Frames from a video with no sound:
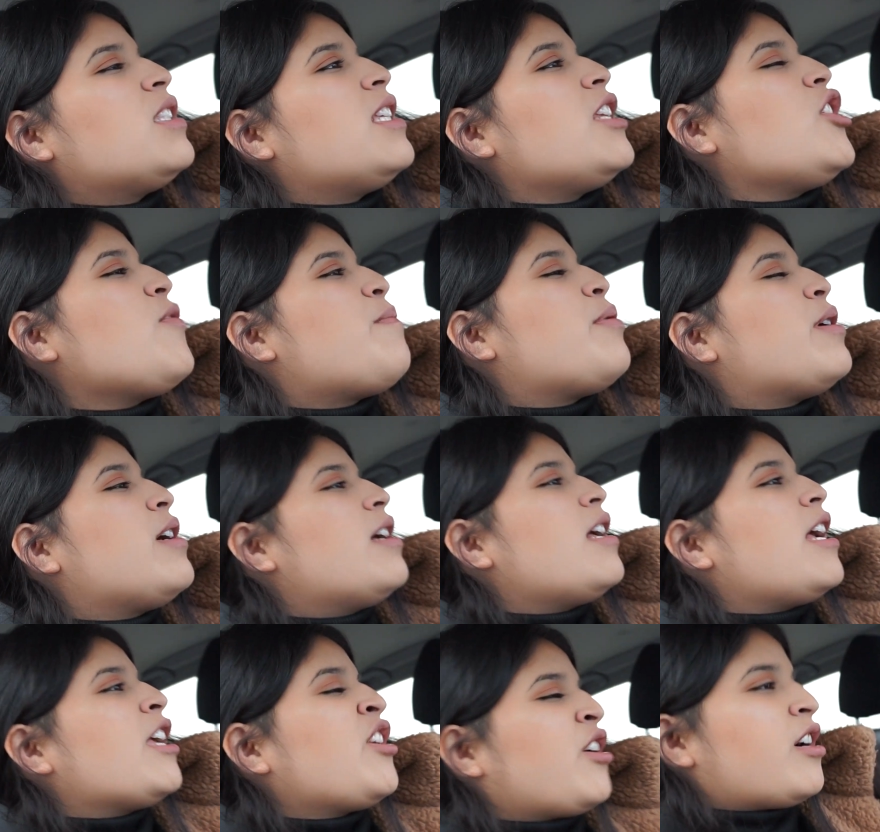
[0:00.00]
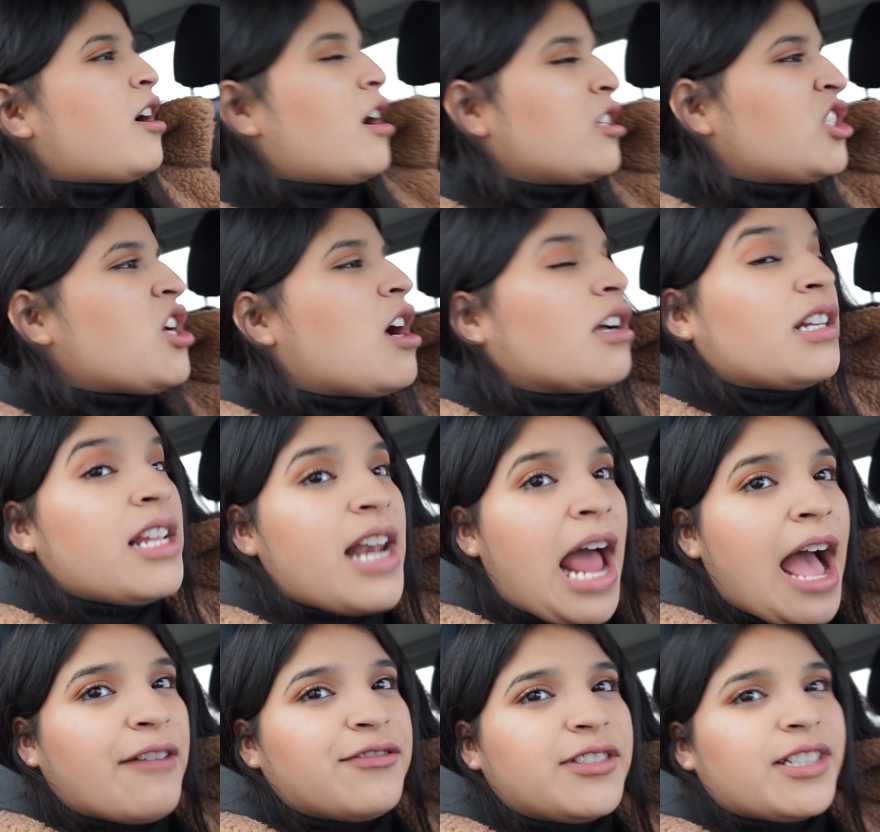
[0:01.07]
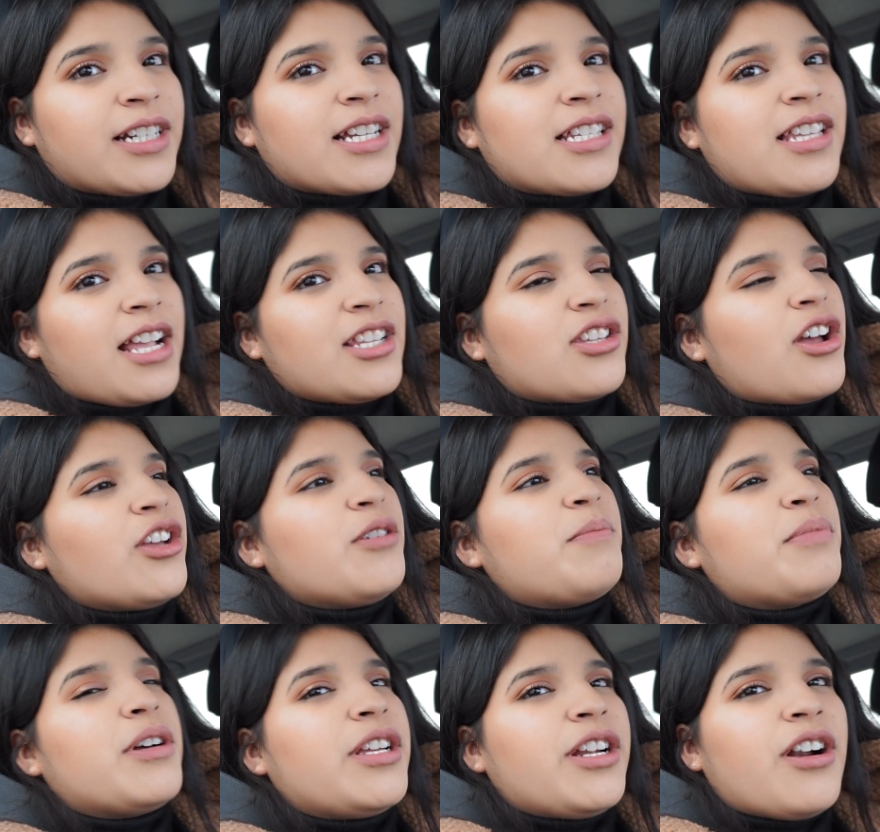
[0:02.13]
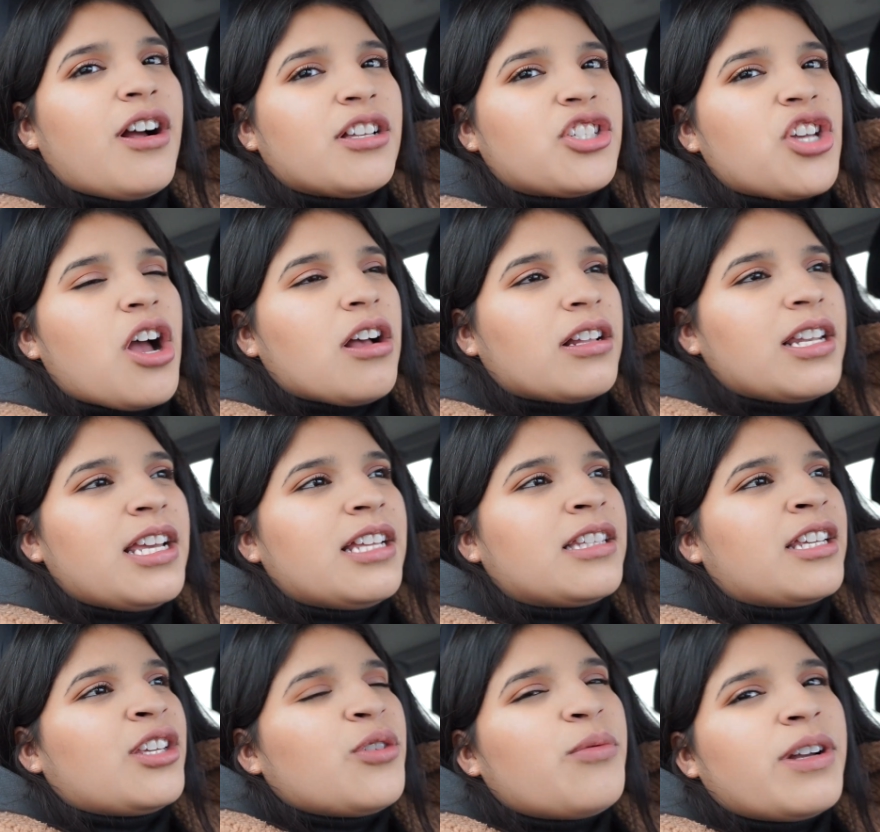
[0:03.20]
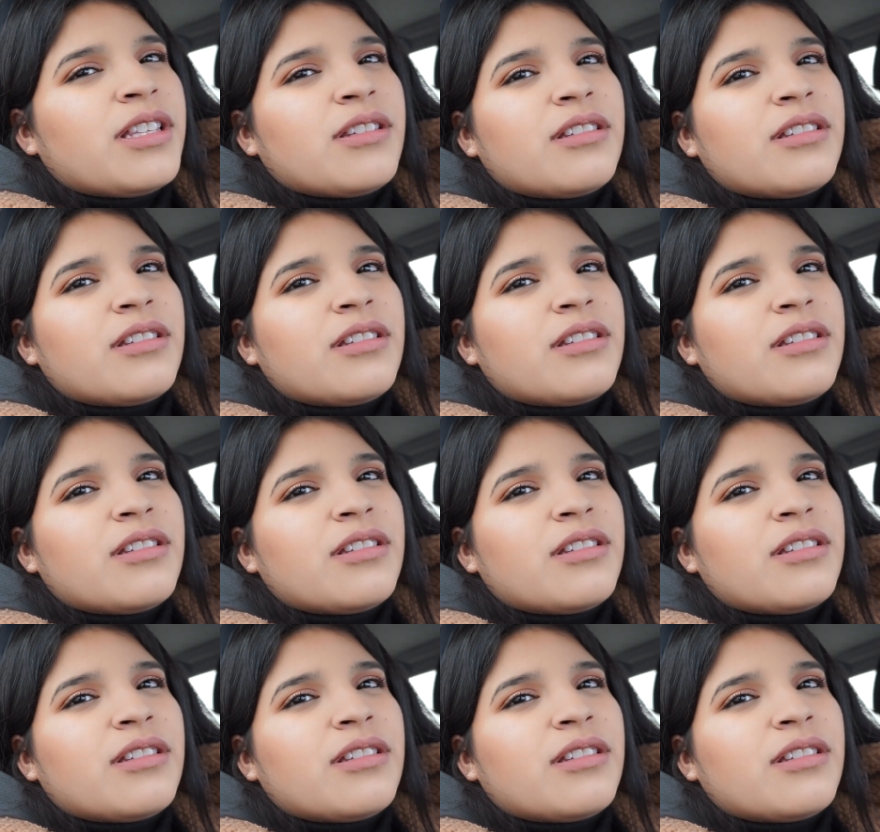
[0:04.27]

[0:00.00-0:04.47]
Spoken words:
What did you put in your hot chocolate after? Because I saw you put your hot chocolate and then you went...